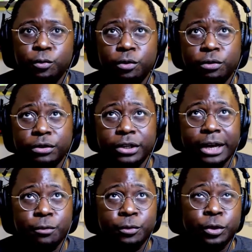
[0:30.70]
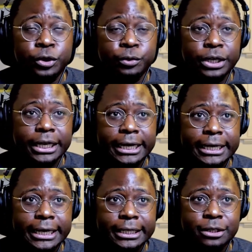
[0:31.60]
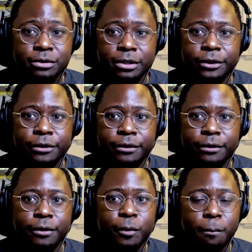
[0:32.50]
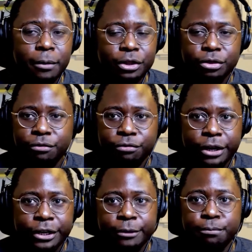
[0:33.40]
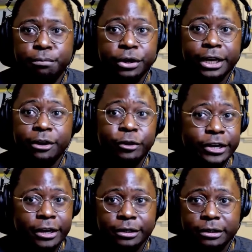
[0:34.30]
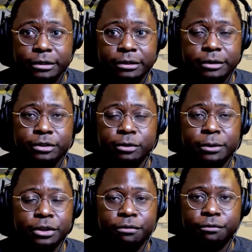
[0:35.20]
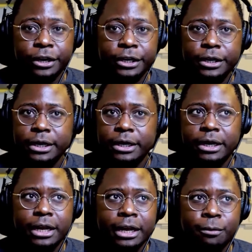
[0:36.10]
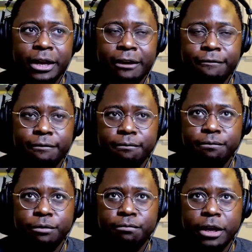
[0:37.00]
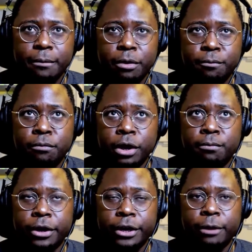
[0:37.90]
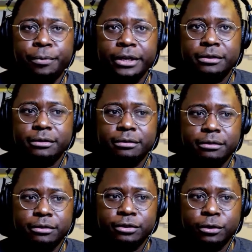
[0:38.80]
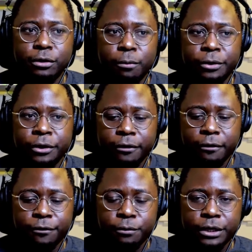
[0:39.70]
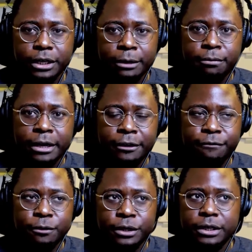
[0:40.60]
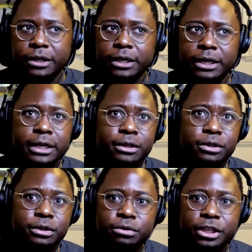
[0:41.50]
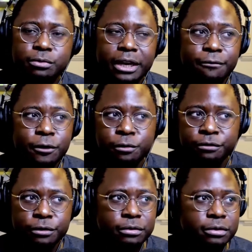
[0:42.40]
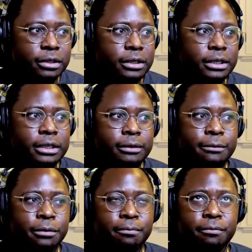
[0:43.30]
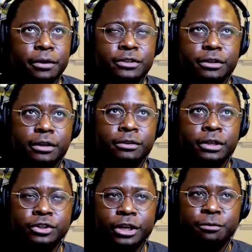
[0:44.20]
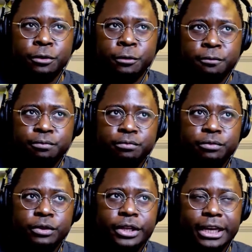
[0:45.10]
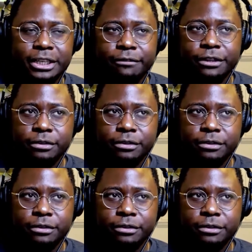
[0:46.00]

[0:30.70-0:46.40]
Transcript: because now we're, we're doing a daily newsletter monday through friday putting out great content right so monday through friday uh, we have eh, market updates so opening of the week and end of the week tuesdays we have code reviews right but in, in general the activity